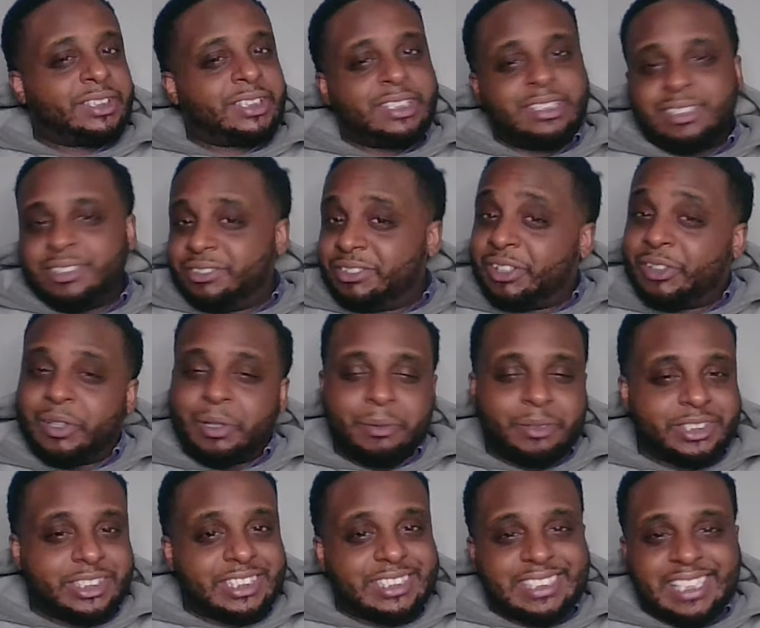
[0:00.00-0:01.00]
you know, it
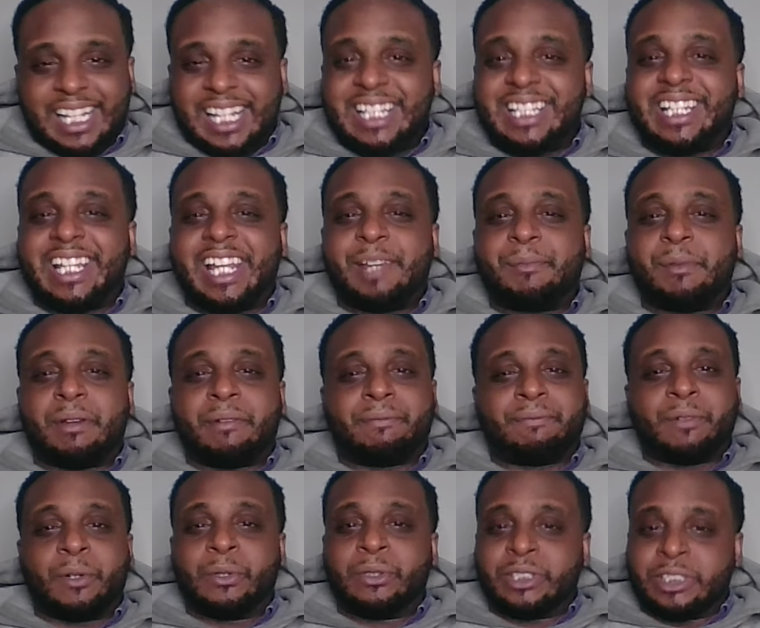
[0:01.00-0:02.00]
was a tight game at
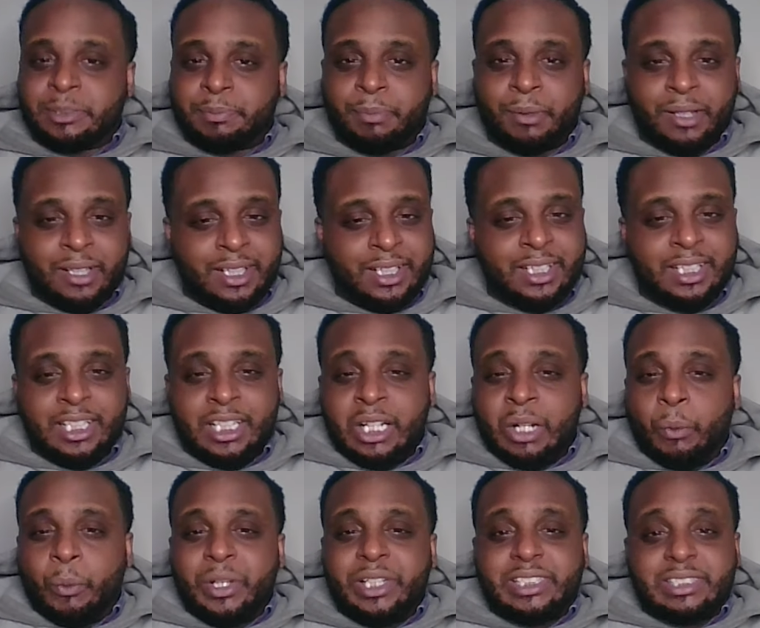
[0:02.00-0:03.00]
first, but
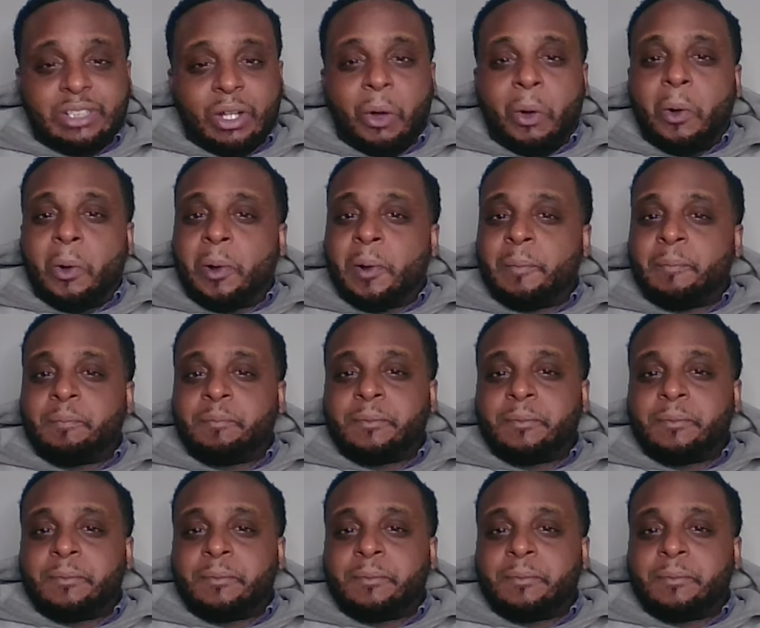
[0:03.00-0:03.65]
we saw